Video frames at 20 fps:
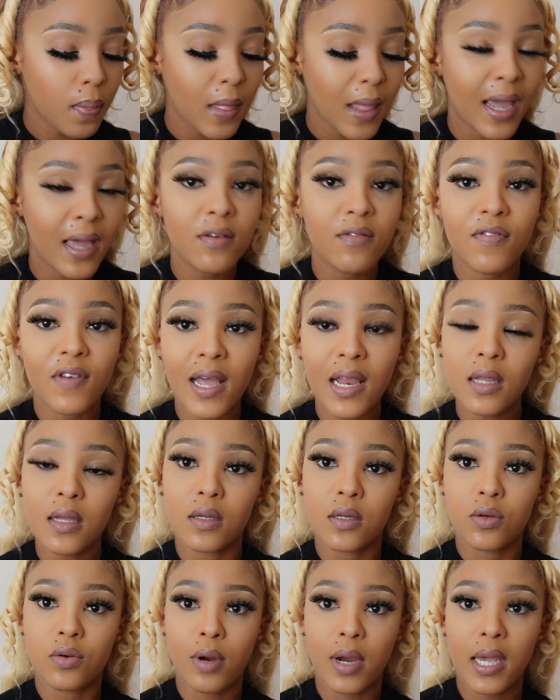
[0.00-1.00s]
And
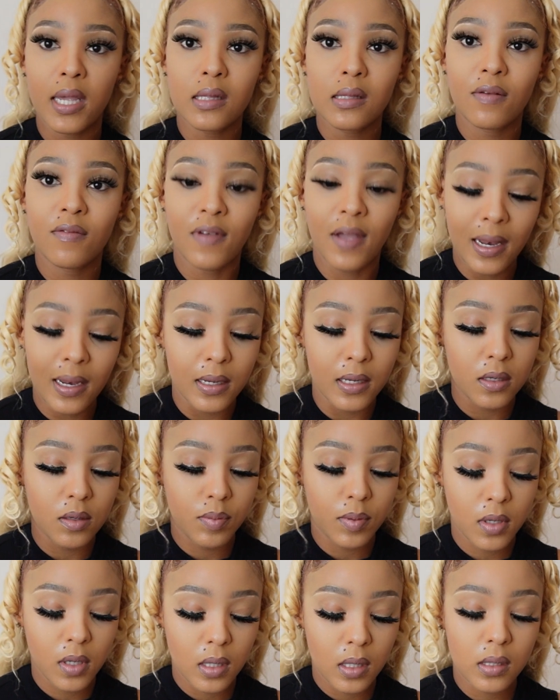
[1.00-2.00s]
valid, right? Valid,
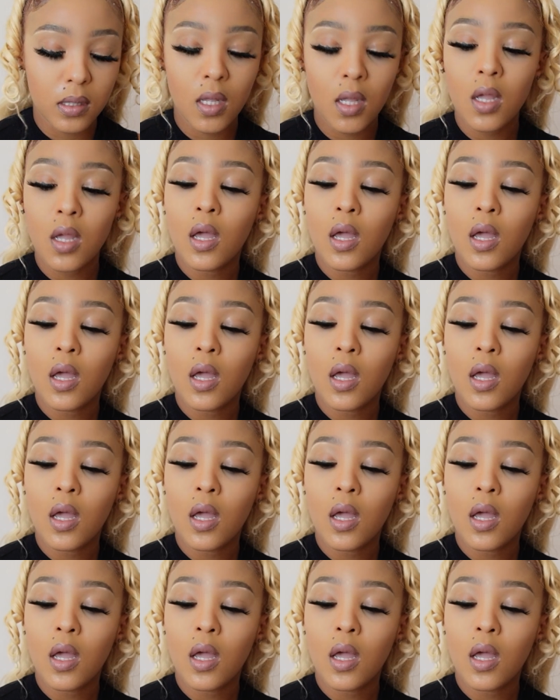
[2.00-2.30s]
because